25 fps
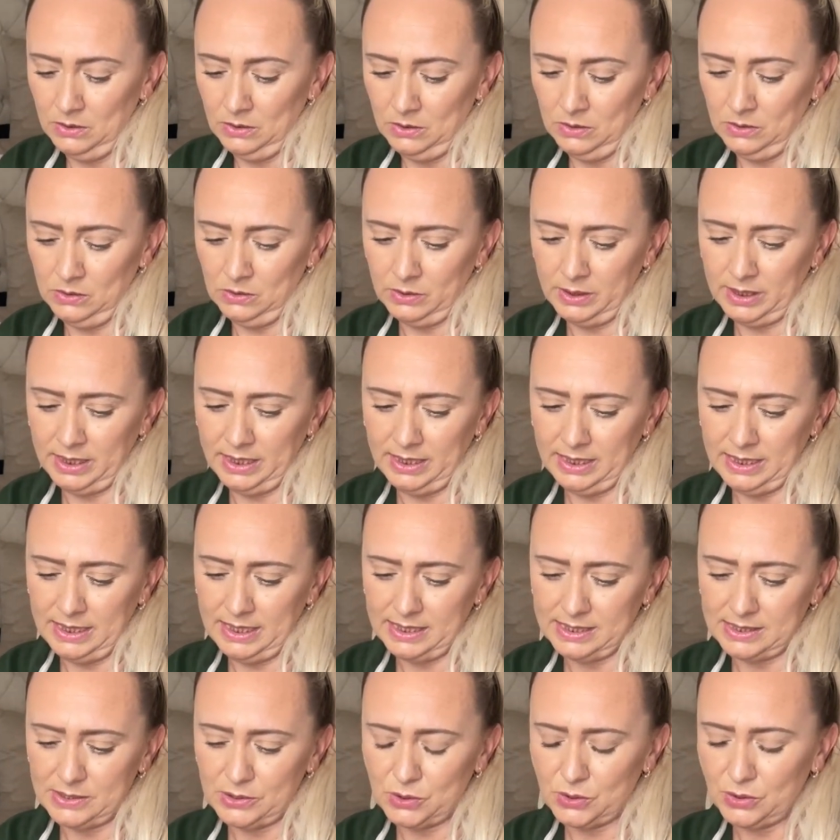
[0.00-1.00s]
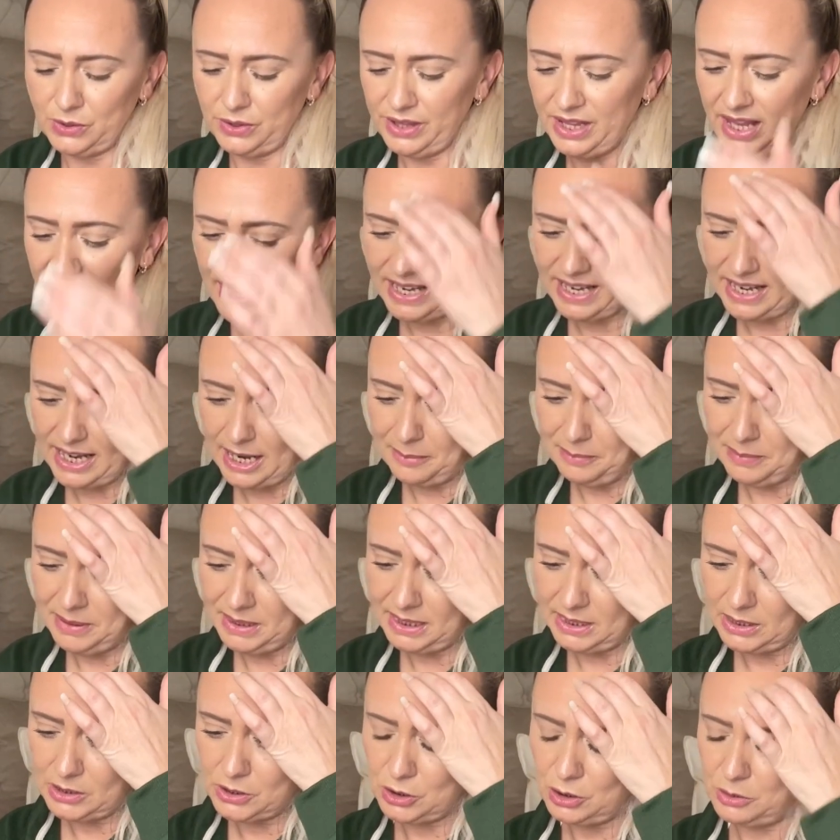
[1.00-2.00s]
Okay, so then I
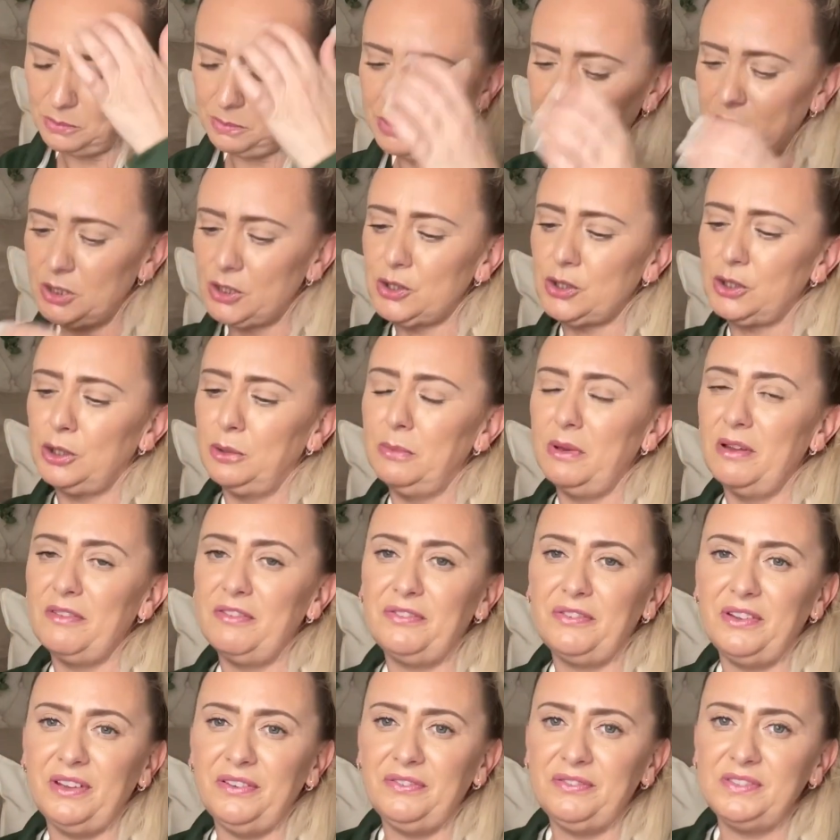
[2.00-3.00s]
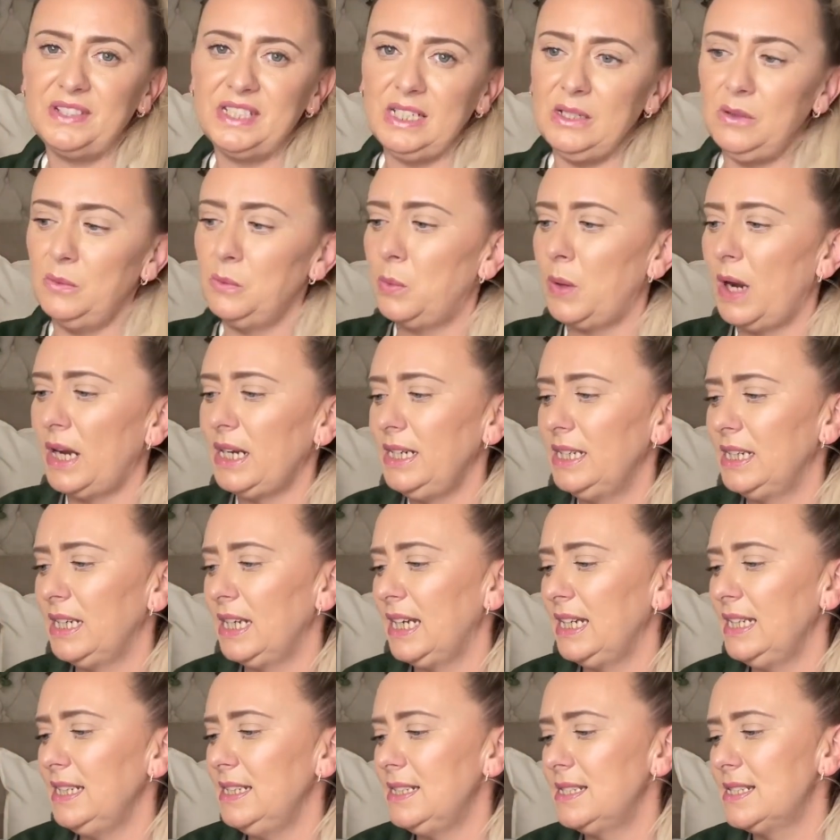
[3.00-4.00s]
picked up some 50 white
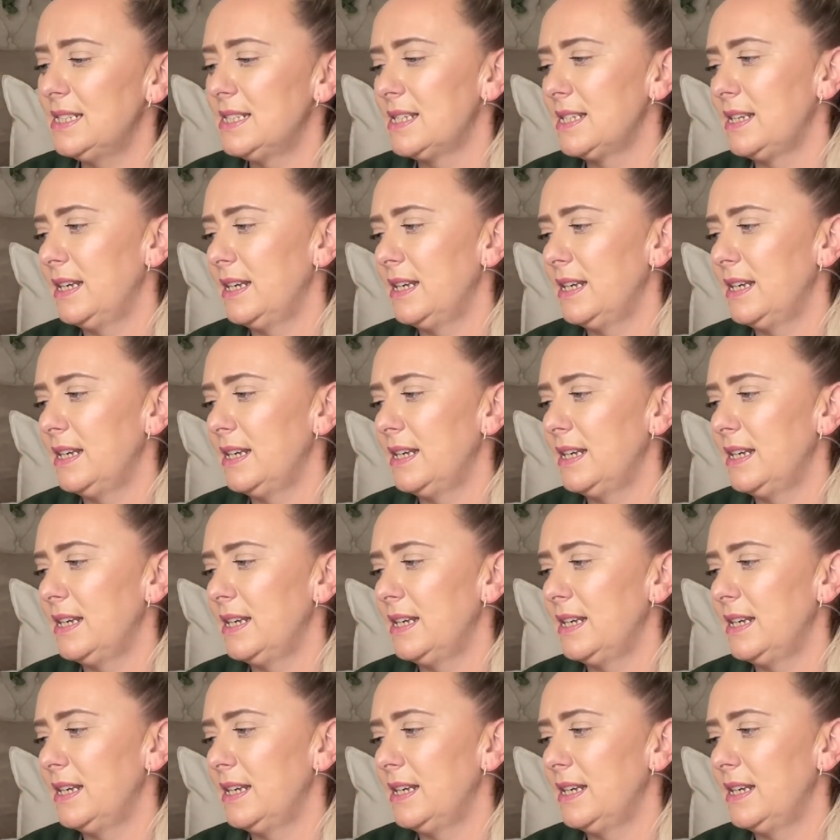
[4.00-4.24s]
lights.